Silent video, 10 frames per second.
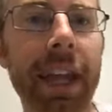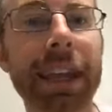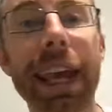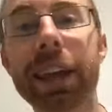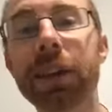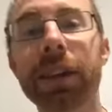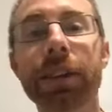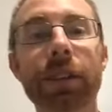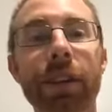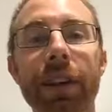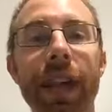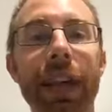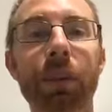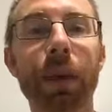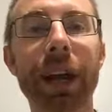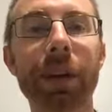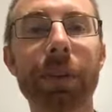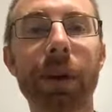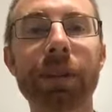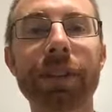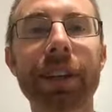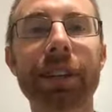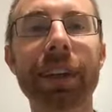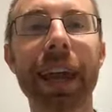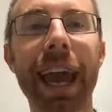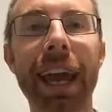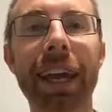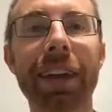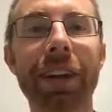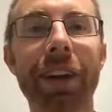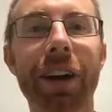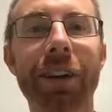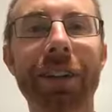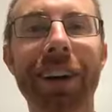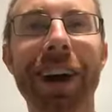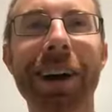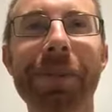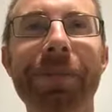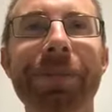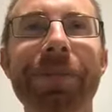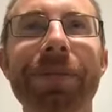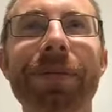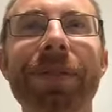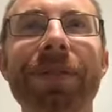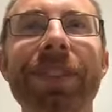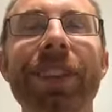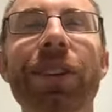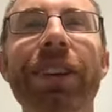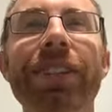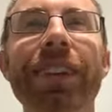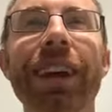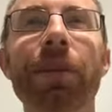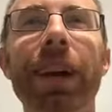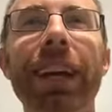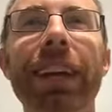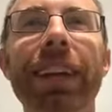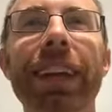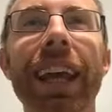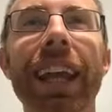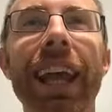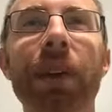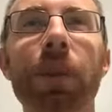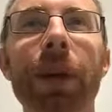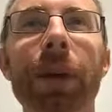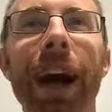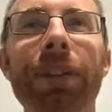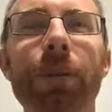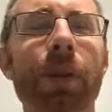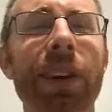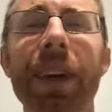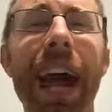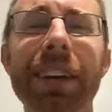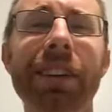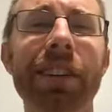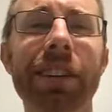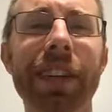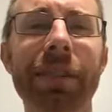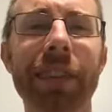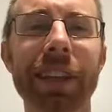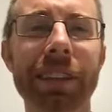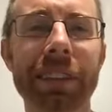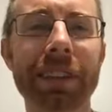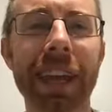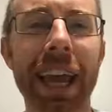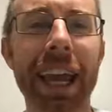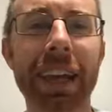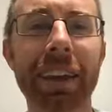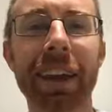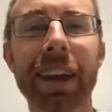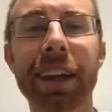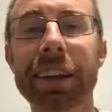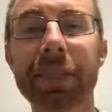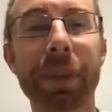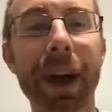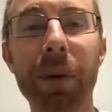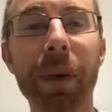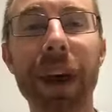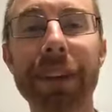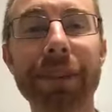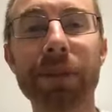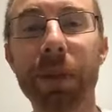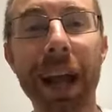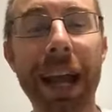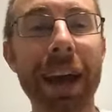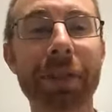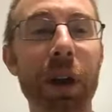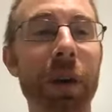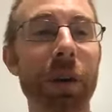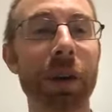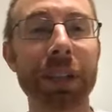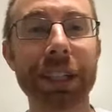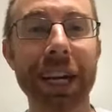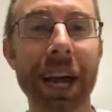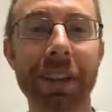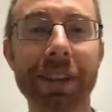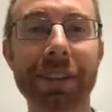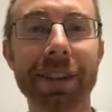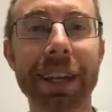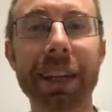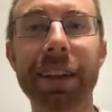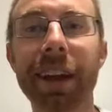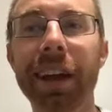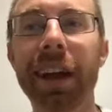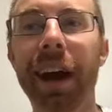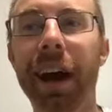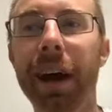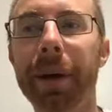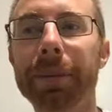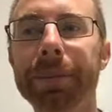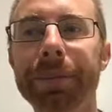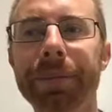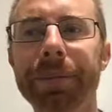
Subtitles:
Yeah, you can do like random posts and say, hey, you can segue it in any way possible. Actually, you could even just say, hey, by the way, this is what I have going on. Check out this link. And